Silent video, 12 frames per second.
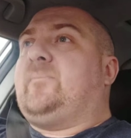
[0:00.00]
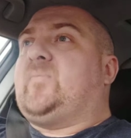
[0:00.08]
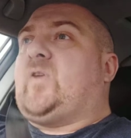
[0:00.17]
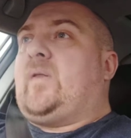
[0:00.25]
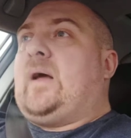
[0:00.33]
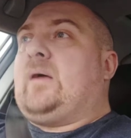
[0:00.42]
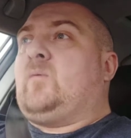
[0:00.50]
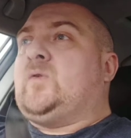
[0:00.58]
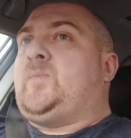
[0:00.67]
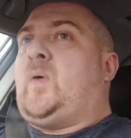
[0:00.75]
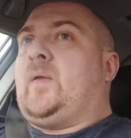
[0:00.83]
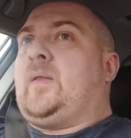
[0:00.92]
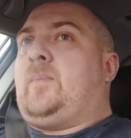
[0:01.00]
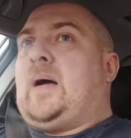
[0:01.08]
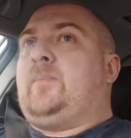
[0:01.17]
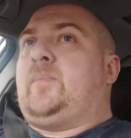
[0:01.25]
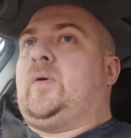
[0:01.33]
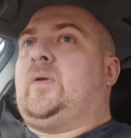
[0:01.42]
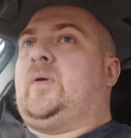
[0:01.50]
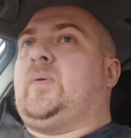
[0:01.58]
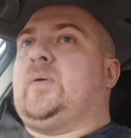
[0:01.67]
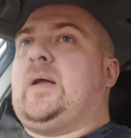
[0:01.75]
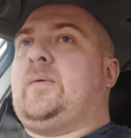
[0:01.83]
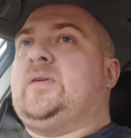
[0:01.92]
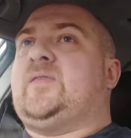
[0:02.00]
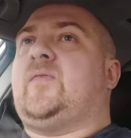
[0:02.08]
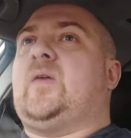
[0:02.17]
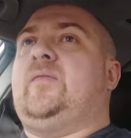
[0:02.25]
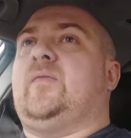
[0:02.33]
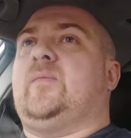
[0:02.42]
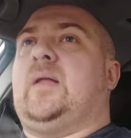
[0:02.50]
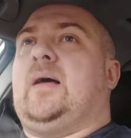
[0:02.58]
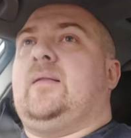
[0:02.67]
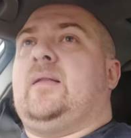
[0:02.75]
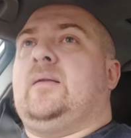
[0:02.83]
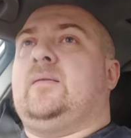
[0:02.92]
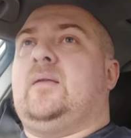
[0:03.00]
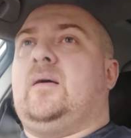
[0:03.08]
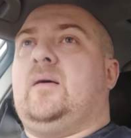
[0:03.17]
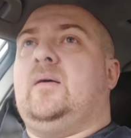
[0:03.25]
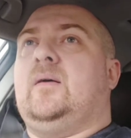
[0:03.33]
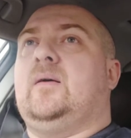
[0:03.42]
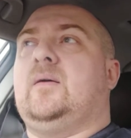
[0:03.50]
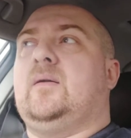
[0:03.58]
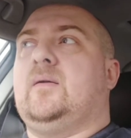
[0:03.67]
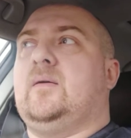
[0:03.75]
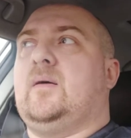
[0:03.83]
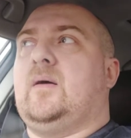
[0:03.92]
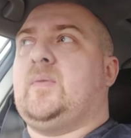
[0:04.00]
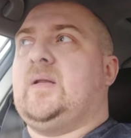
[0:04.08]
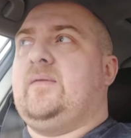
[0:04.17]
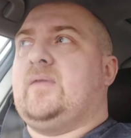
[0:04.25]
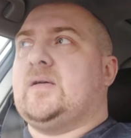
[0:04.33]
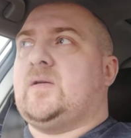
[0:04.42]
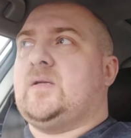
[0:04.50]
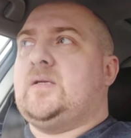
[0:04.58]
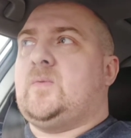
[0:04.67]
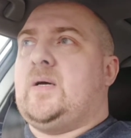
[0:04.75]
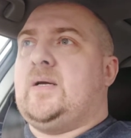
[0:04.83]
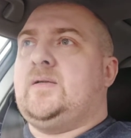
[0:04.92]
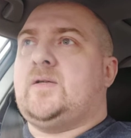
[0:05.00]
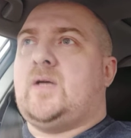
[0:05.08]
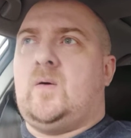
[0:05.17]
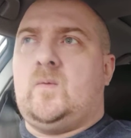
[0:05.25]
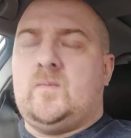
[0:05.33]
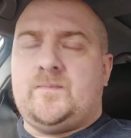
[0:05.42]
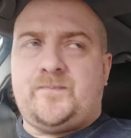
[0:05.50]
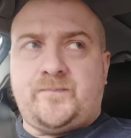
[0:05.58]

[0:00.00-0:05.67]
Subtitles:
So that was put on the back burner, but now he's free from that, then I believe that's on its way. So